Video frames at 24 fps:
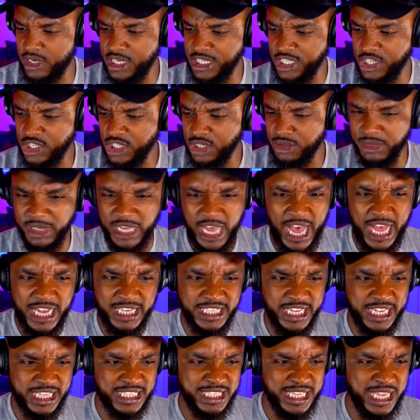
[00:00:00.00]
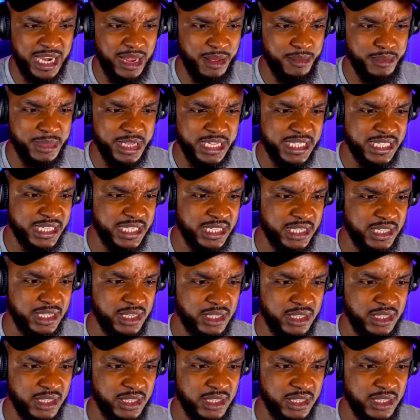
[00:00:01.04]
Is there some context that I'm missing?